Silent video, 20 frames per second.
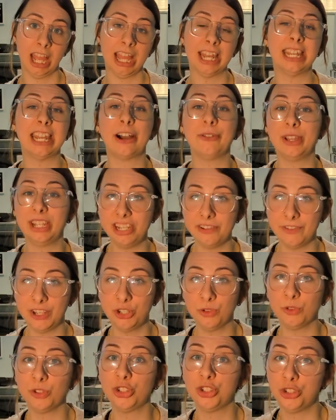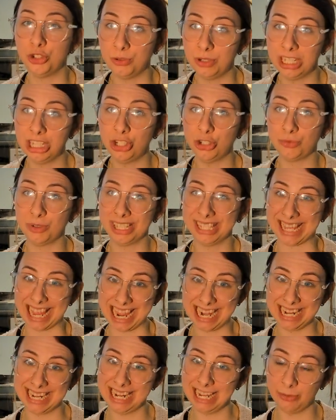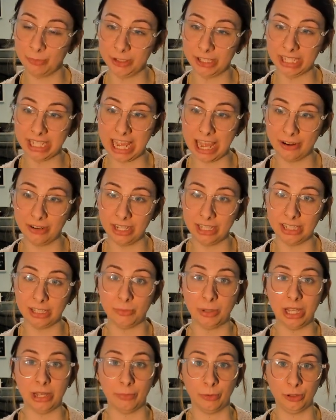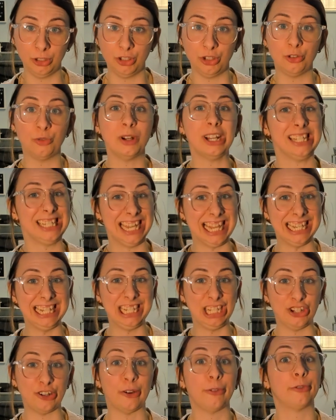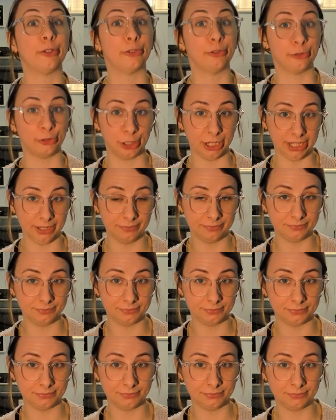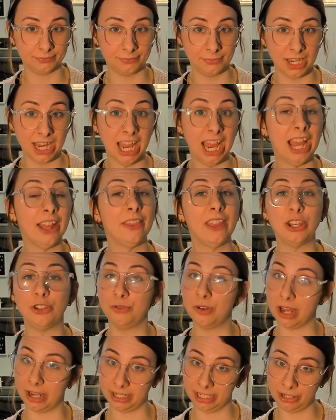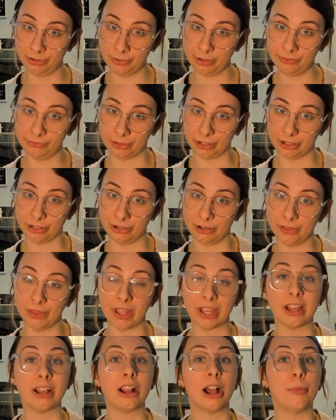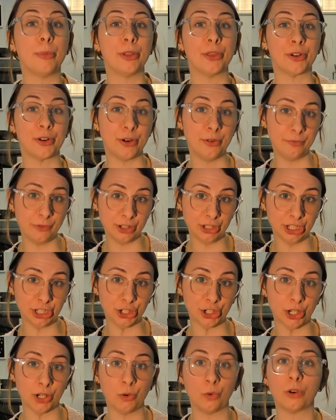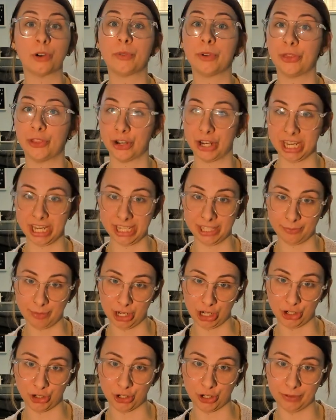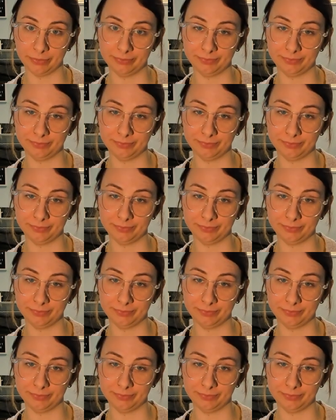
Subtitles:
Now, individuals do need to reside in Hamilton County to be able to attend here for free. They do not need a referral. They can come on their own volition or with their case manager.